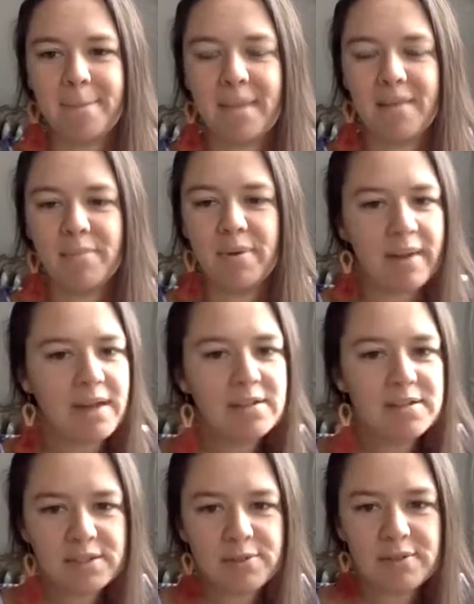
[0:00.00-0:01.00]
But Michael
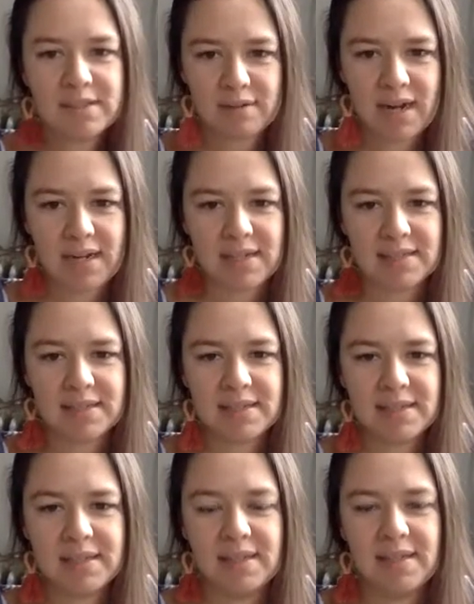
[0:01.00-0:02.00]
Stone is right.
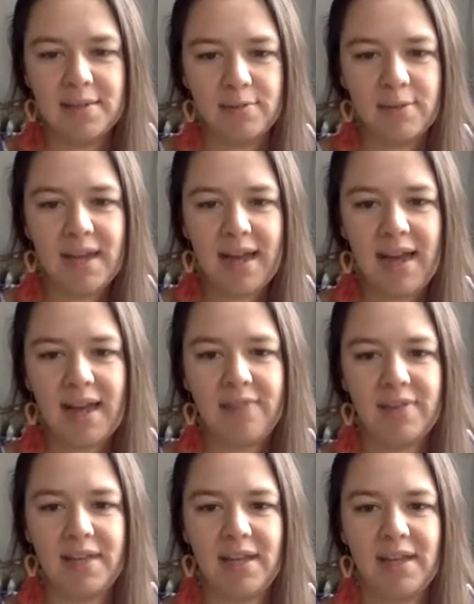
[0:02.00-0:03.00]
We
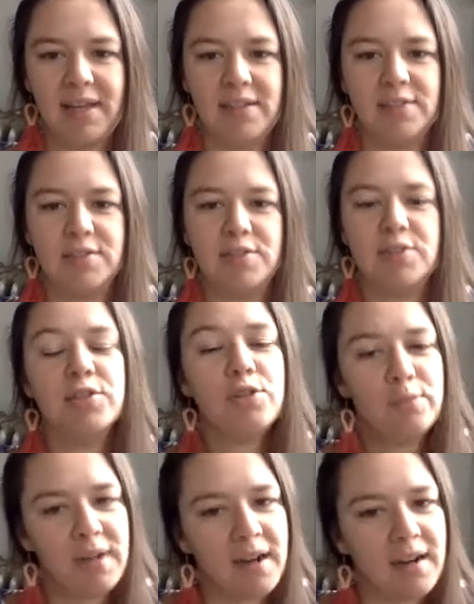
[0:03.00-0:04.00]
have a
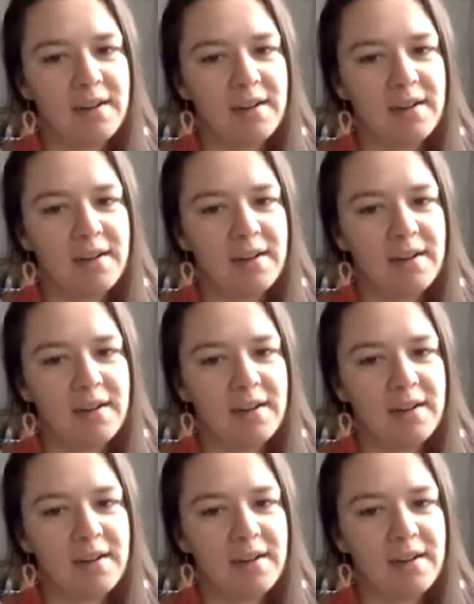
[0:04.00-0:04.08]
consumer